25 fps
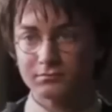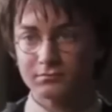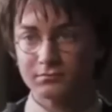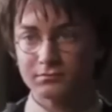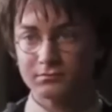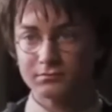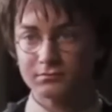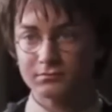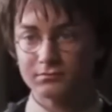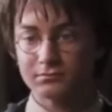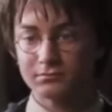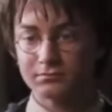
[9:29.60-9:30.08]

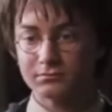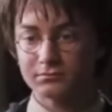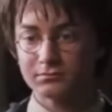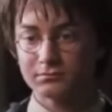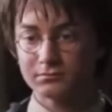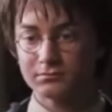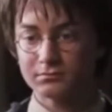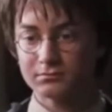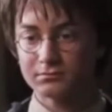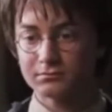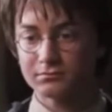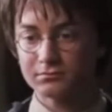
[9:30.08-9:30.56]

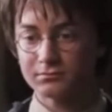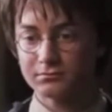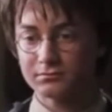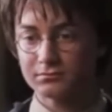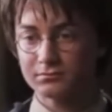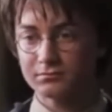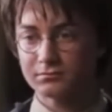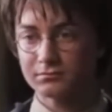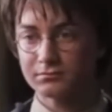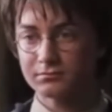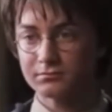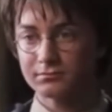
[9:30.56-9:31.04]

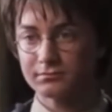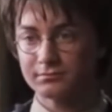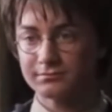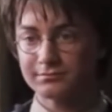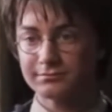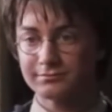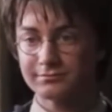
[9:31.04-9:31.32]
[no speech]